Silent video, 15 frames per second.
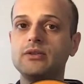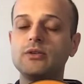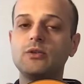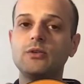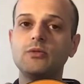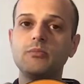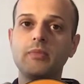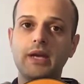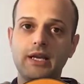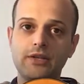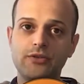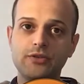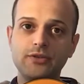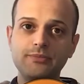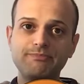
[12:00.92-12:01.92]
or
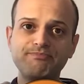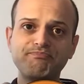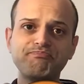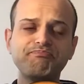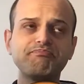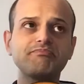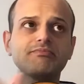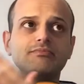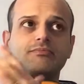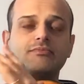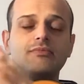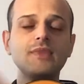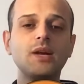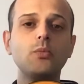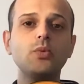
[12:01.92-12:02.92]
major.
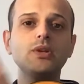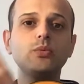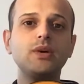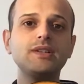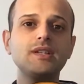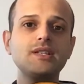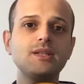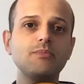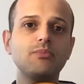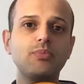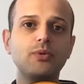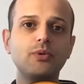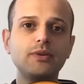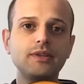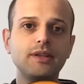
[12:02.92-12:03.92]
But what is
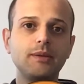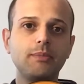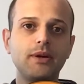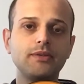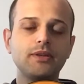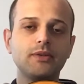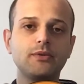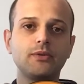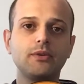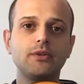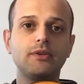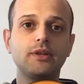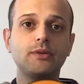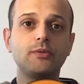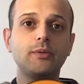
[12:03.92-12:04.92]
important about
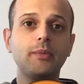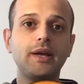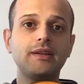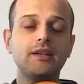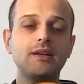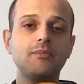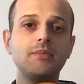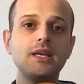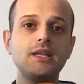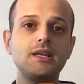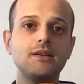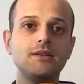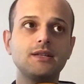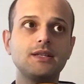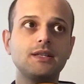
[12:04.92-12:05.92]
the chromatic
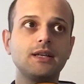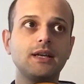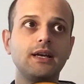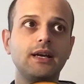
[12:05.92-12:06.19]
medians